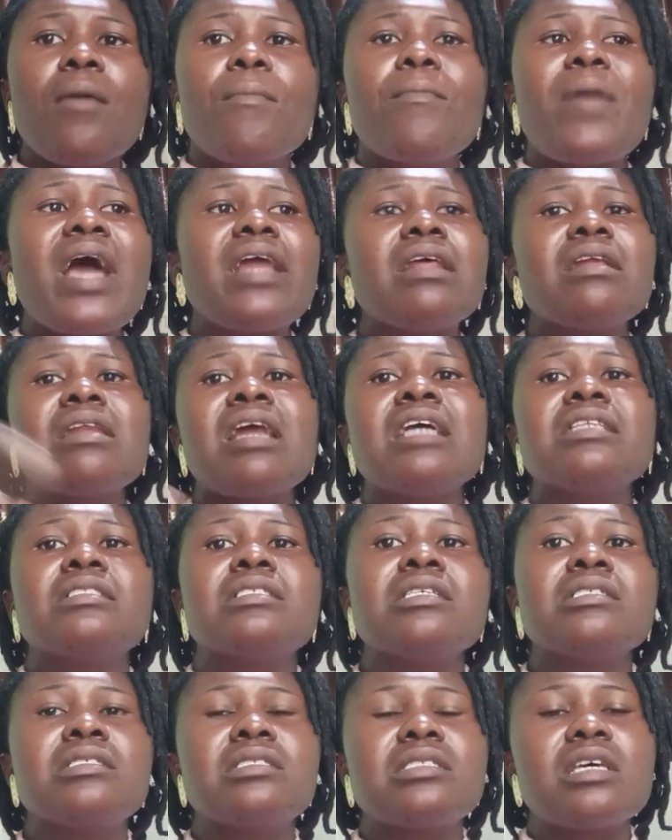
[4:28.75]
By the
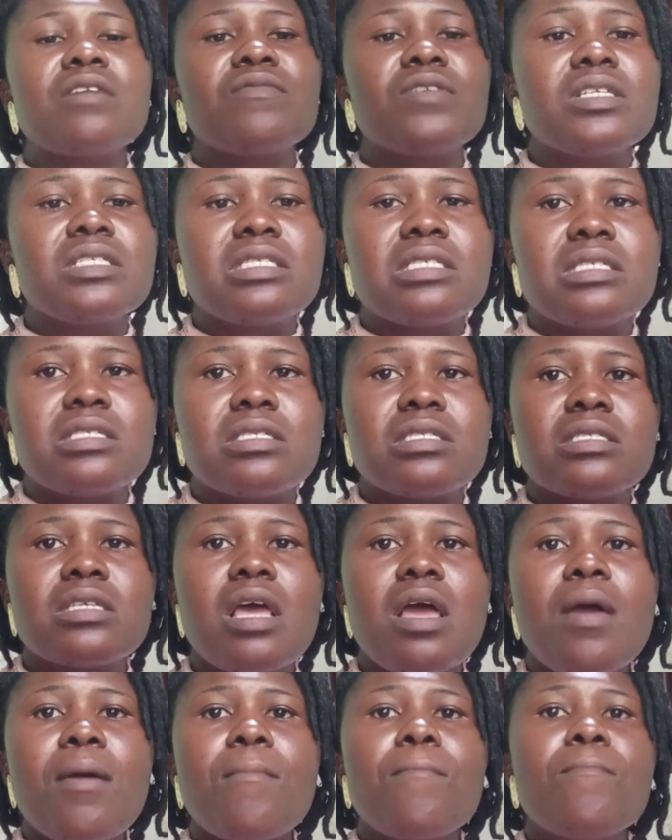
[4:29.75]
1970s,
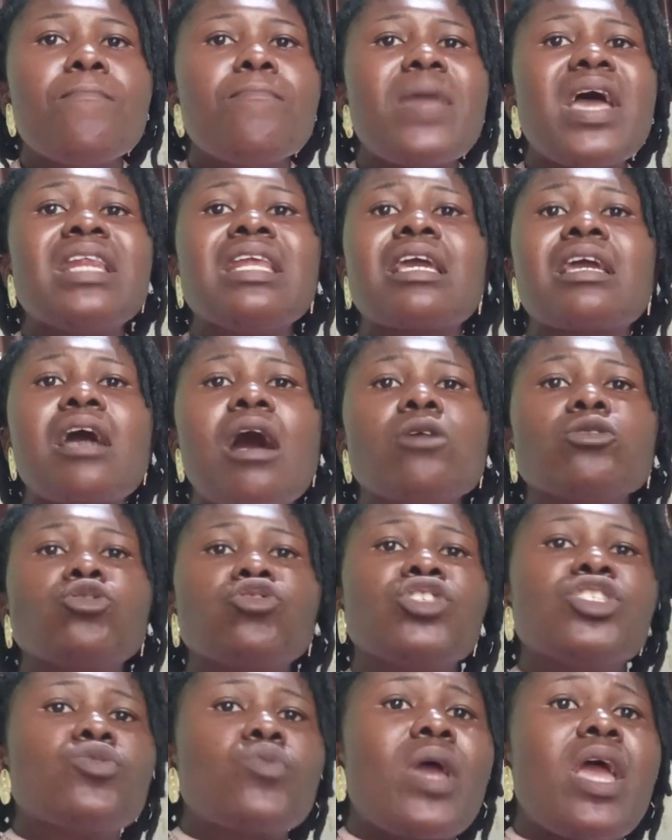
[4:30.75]
many
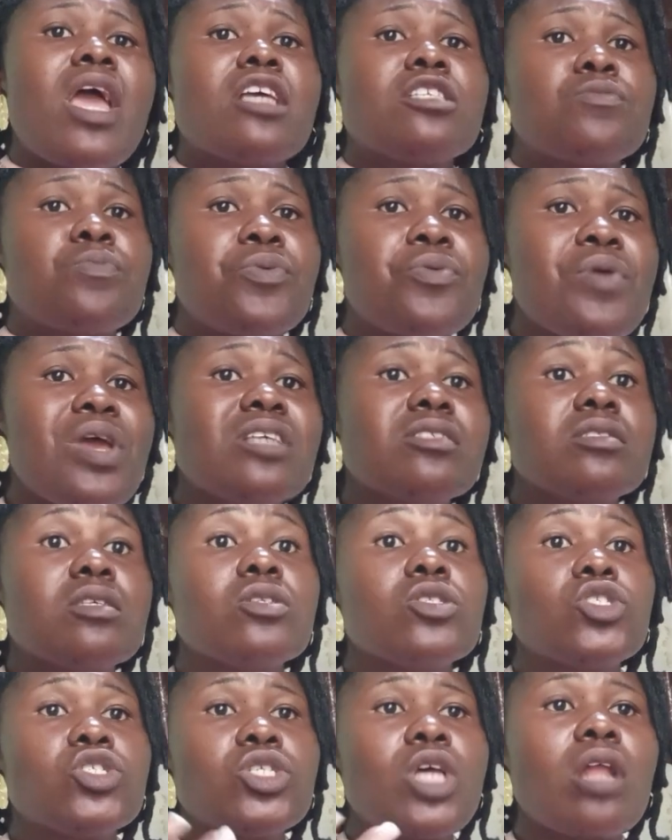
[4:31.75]
countries were
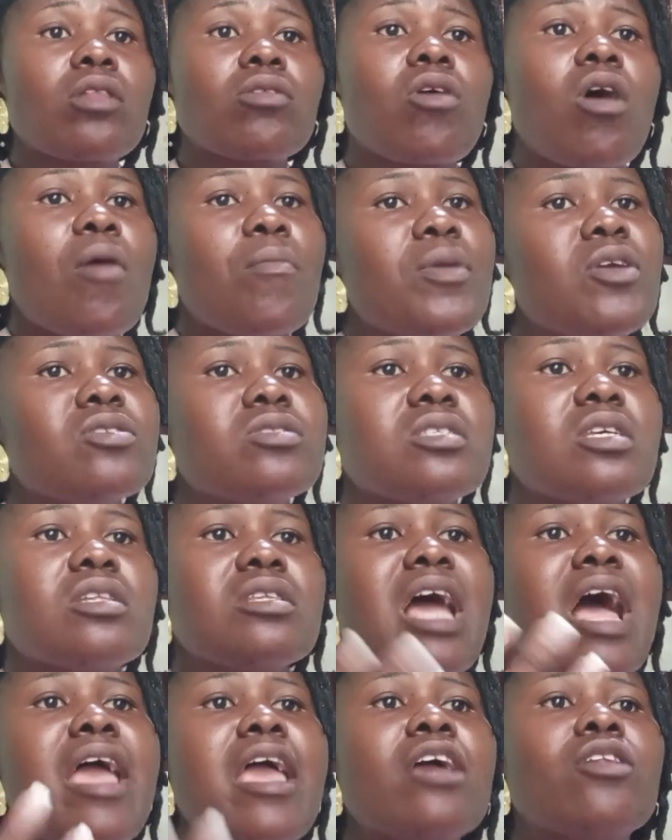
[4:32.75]
experiencing shortcomings in
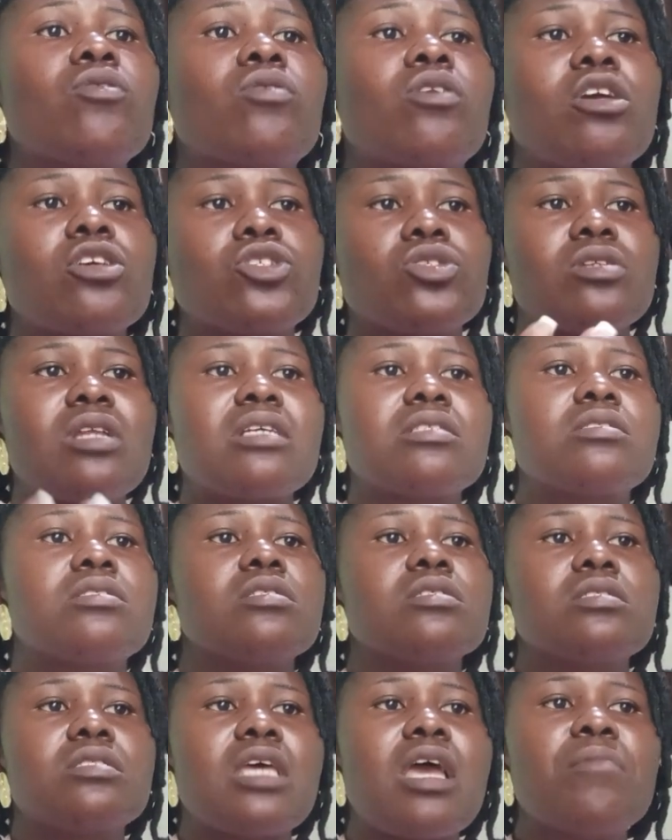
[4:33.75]
their educational
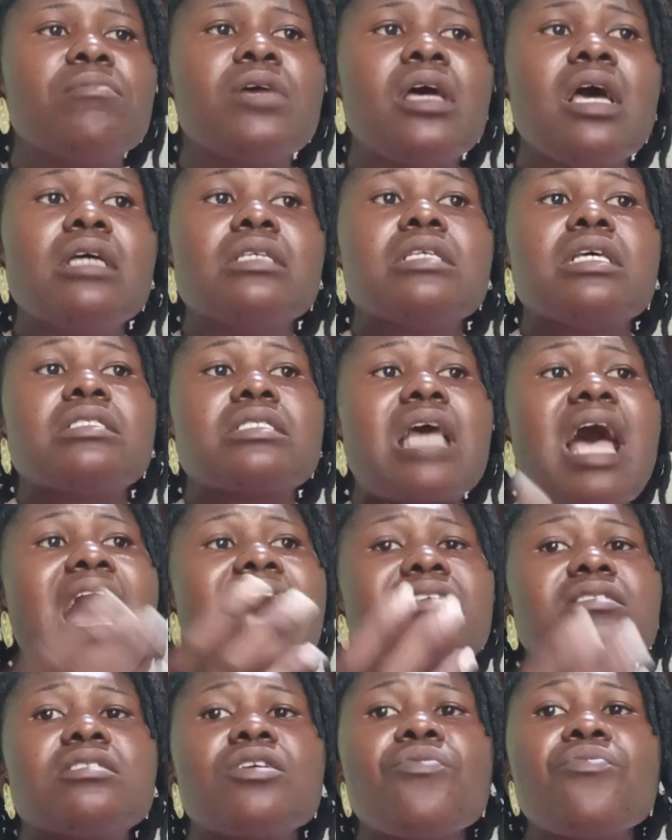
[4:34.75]
system
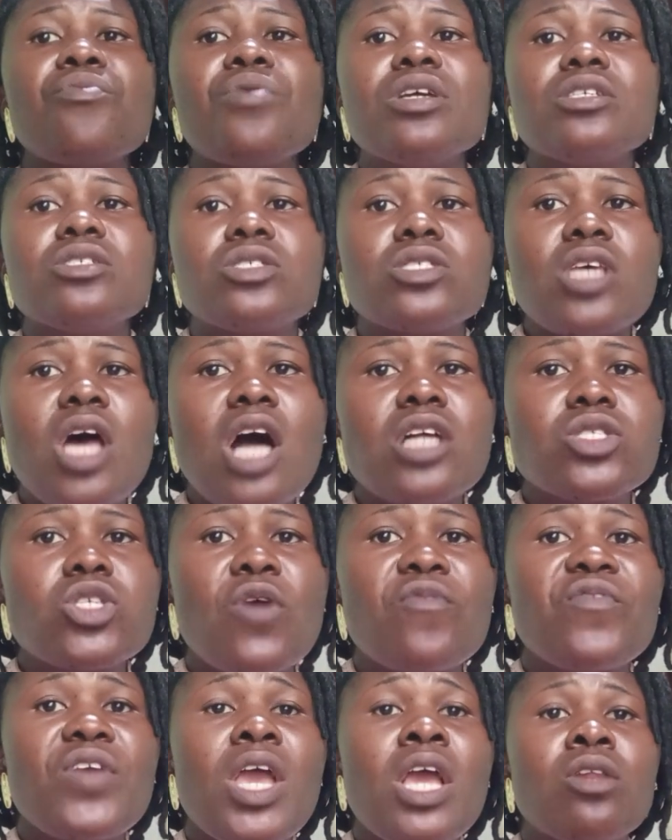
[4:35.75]
as a result
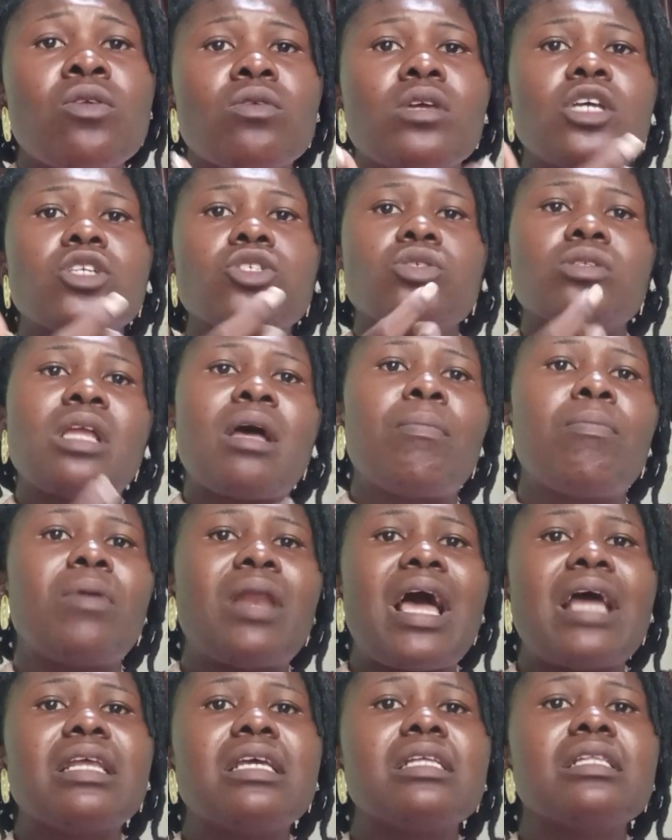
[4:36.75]
of educational
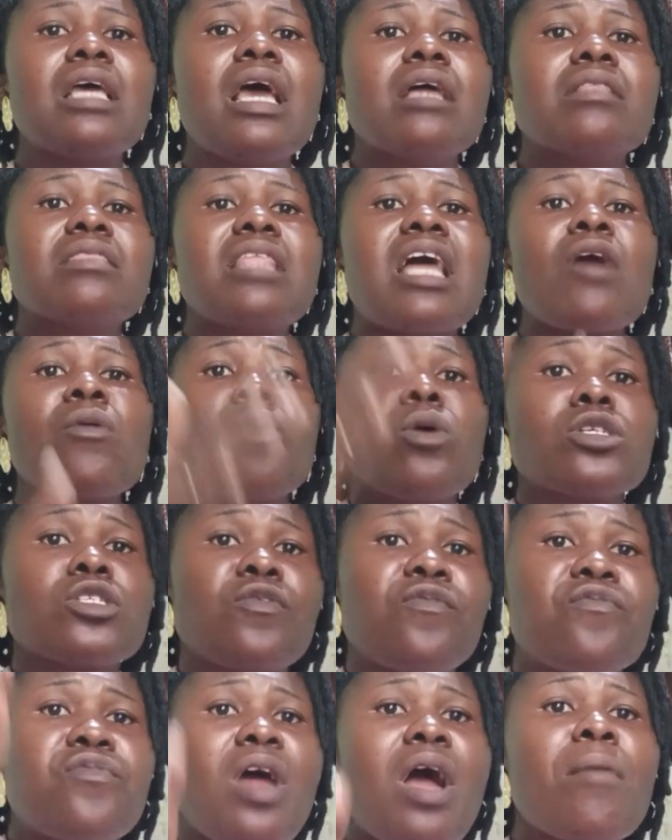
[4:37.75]
planning that
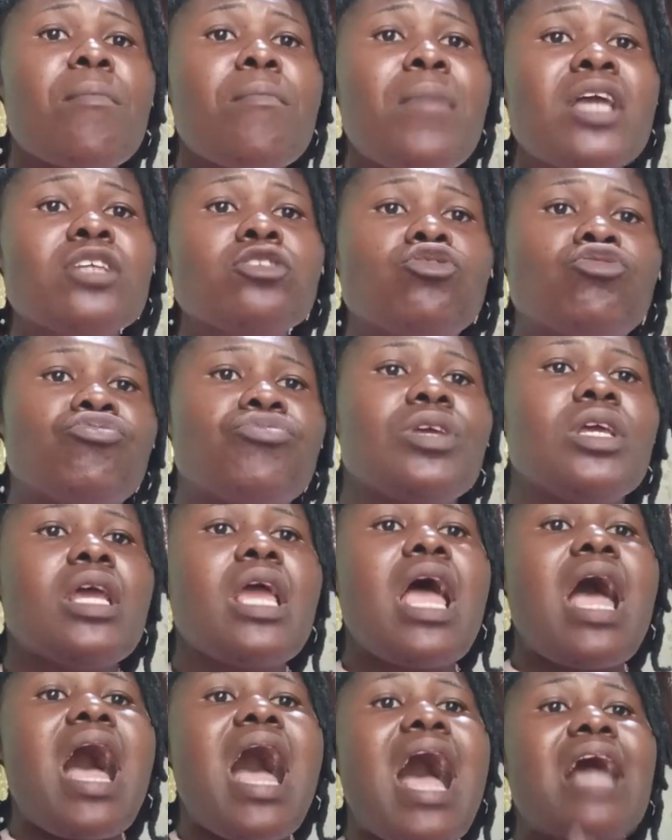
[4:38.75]
was
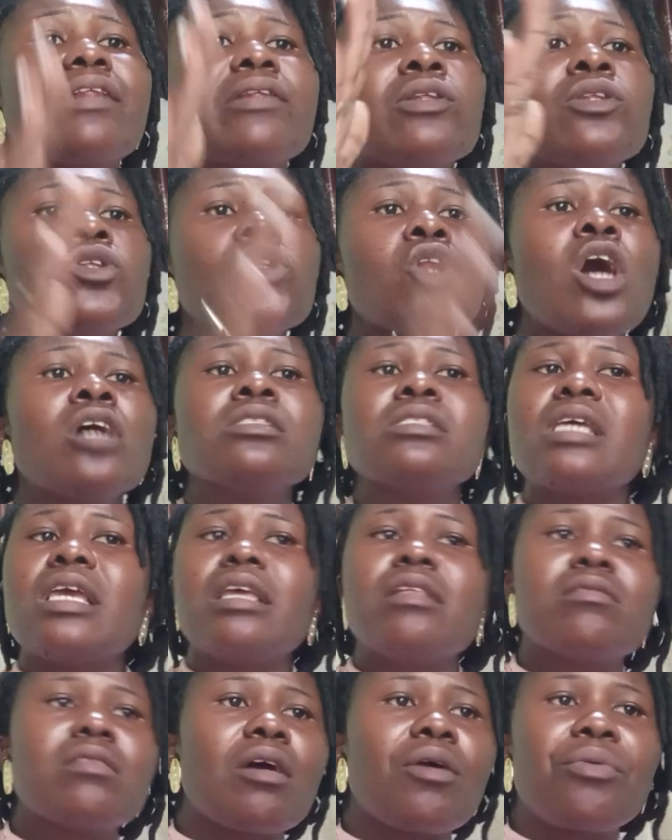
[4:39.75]
fragmentary and
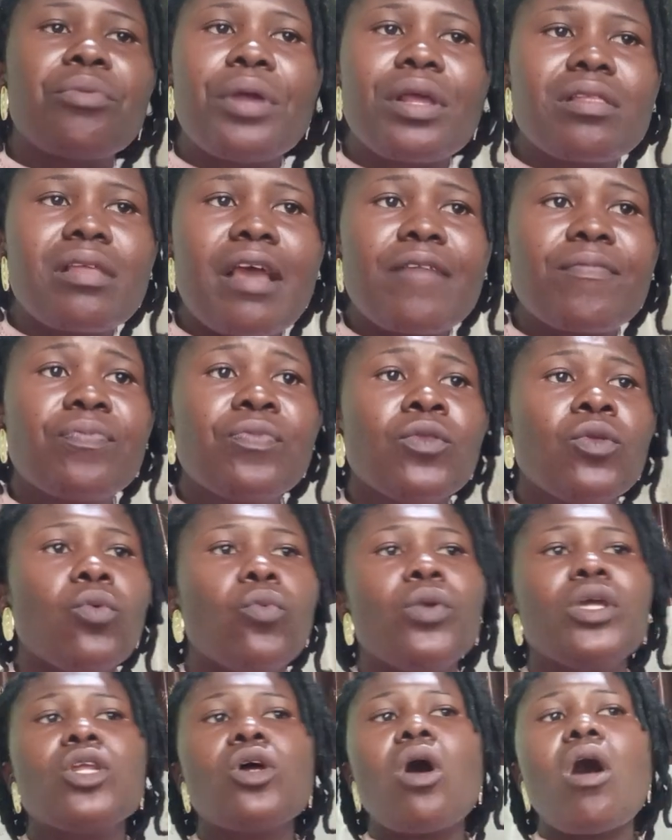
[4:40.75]
non-integrated
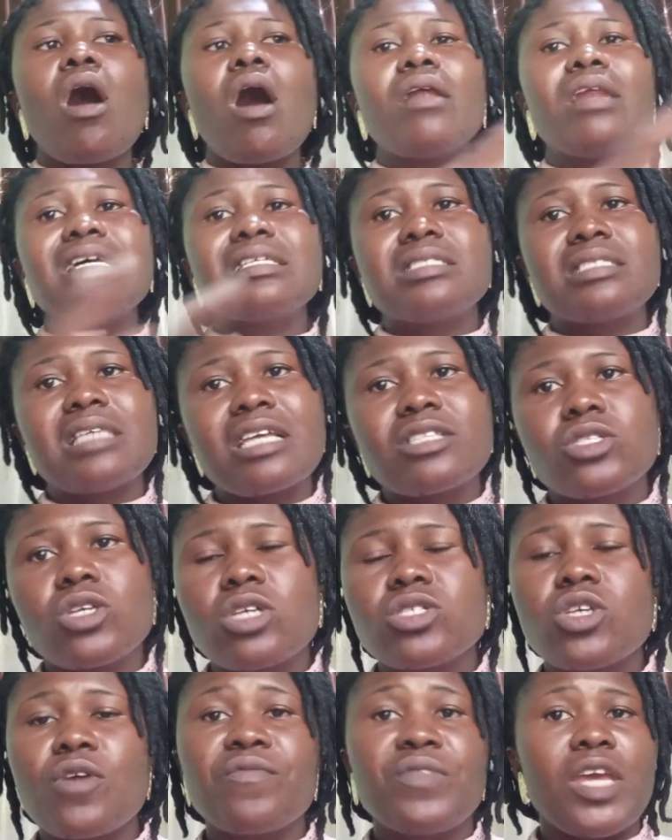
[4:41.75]
with other
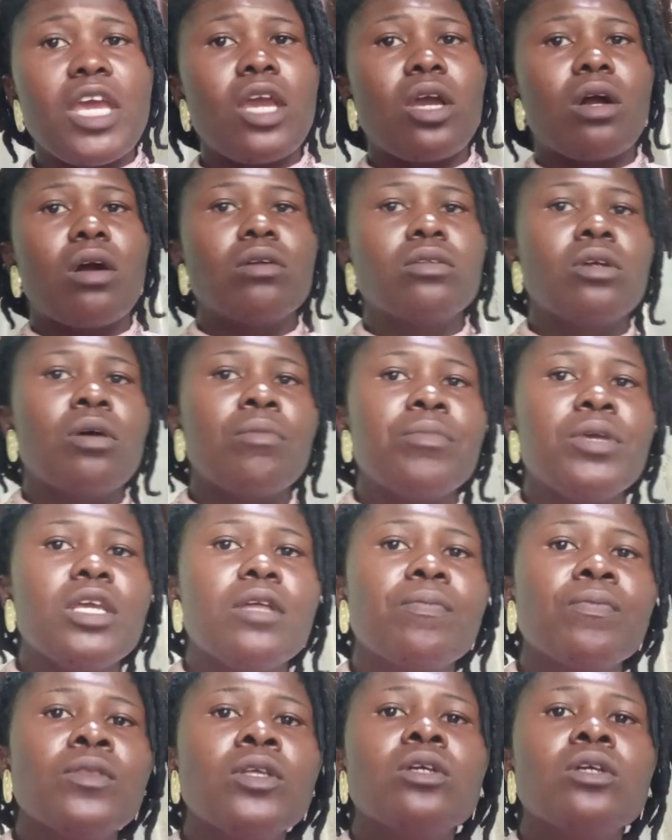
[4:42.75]
sectors of the economy.